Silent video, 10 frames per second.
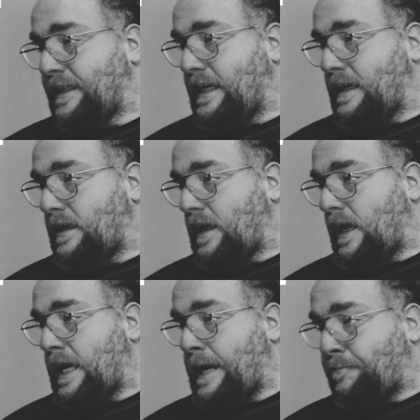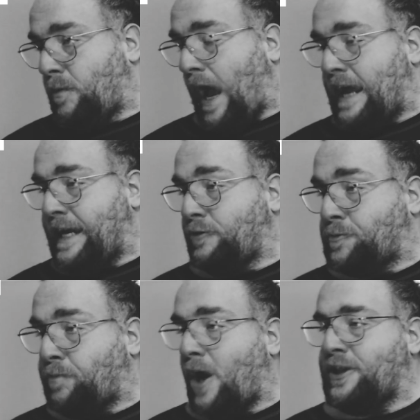uh, he I, he was
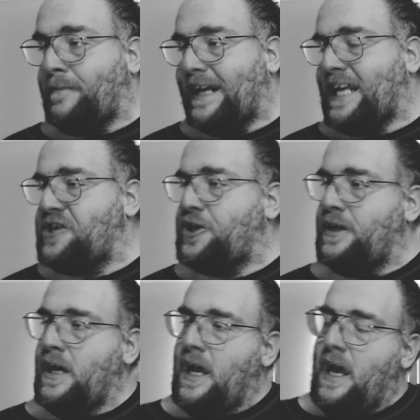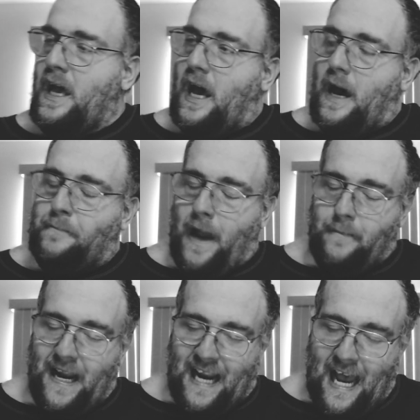brought to my attention uh, by
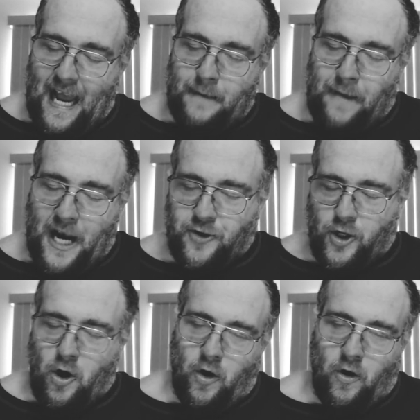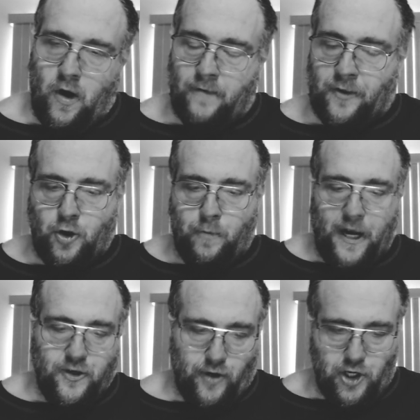my guy Patrick Cotto of the
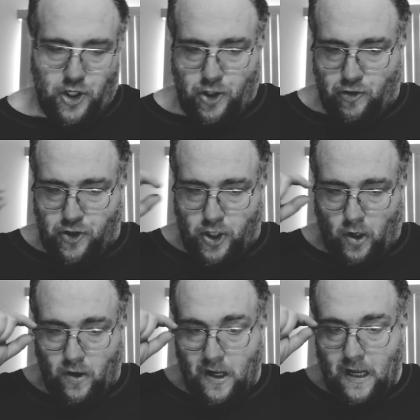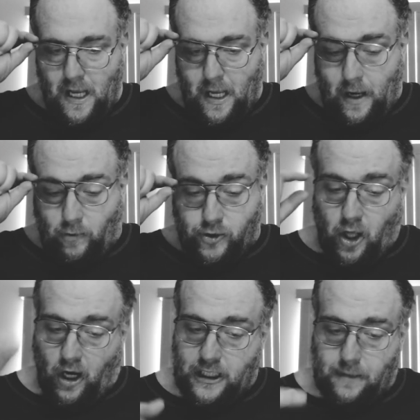Do Run and Shoot show was
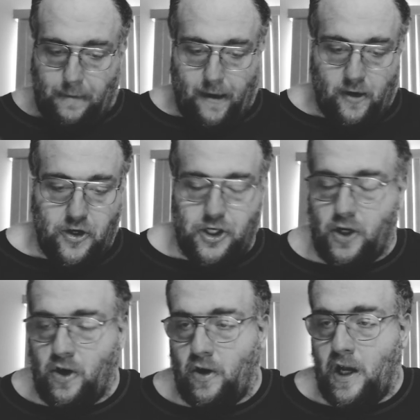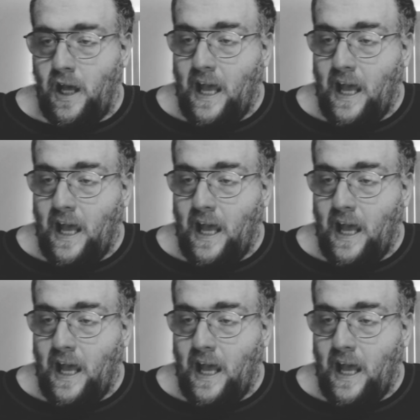talking to me about Christian Cuda,